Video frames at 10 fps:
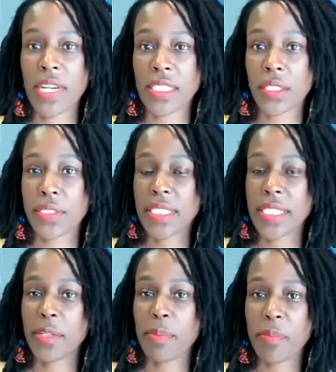Box
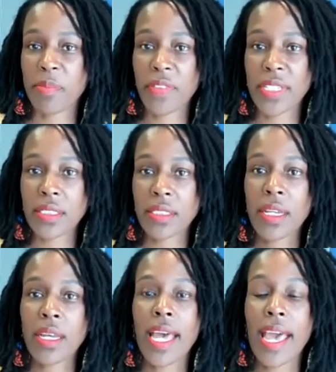13 Memphis
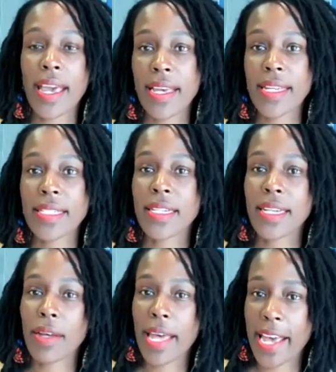and
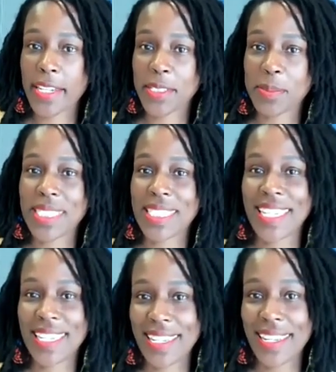Adams
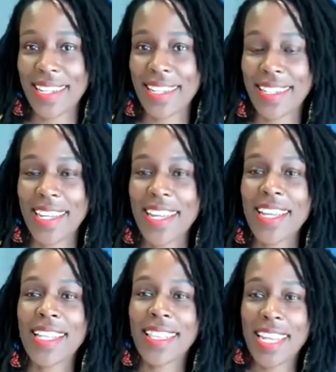Keegan.
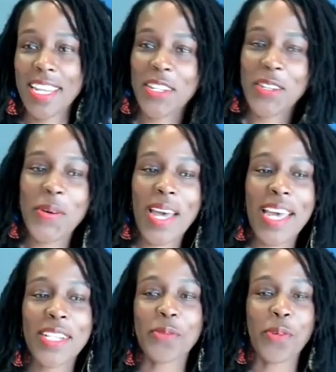Thank you
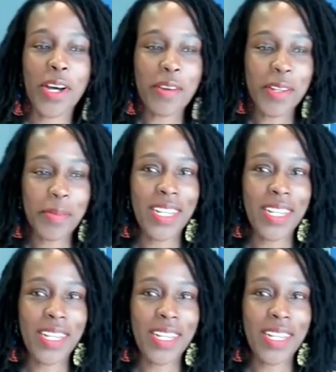and welcome.